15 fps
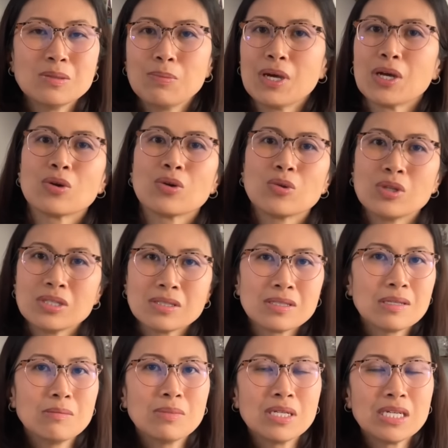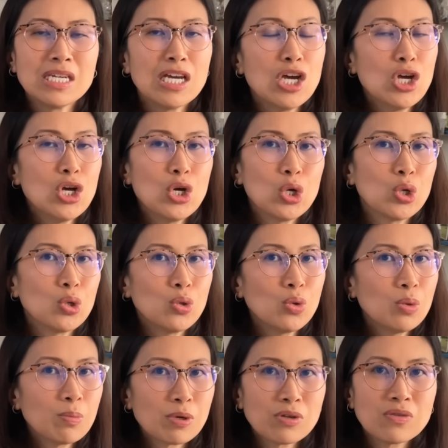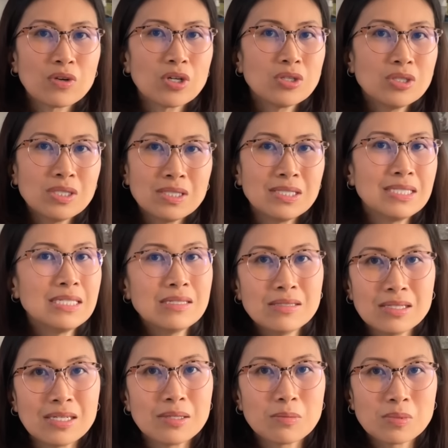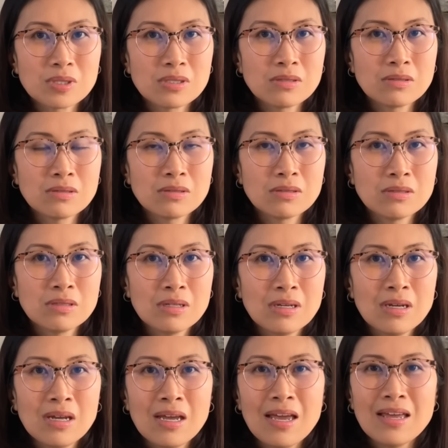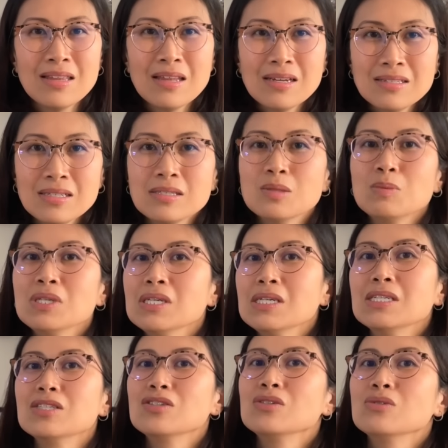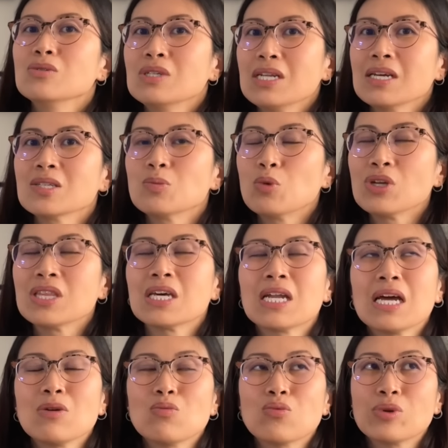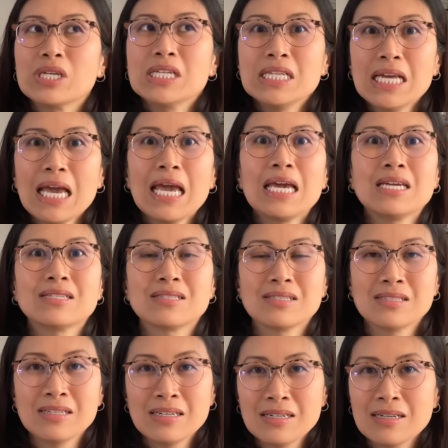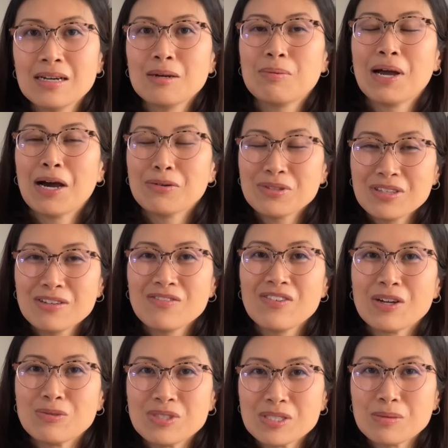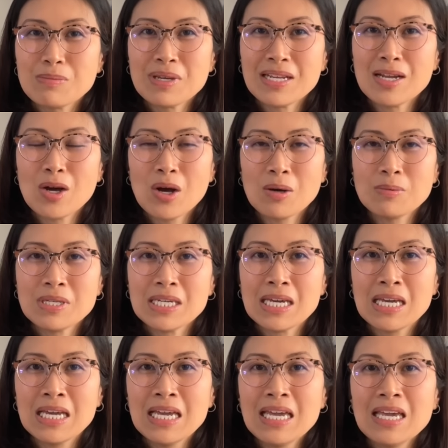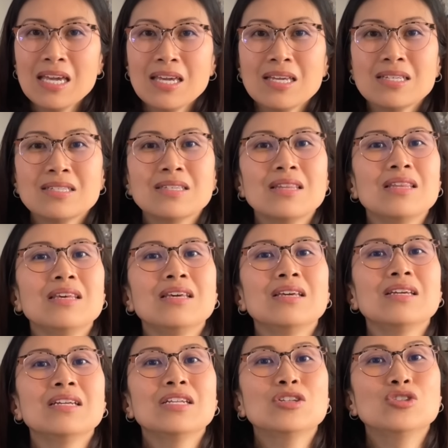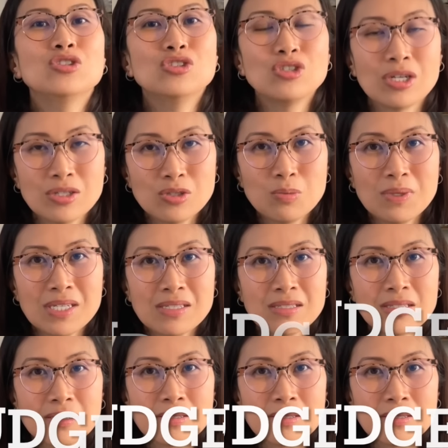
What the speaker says: better than somebody who prefers steel nibs. And that takes me into the next point that I really hate about the fountain pen hobby is the judgment.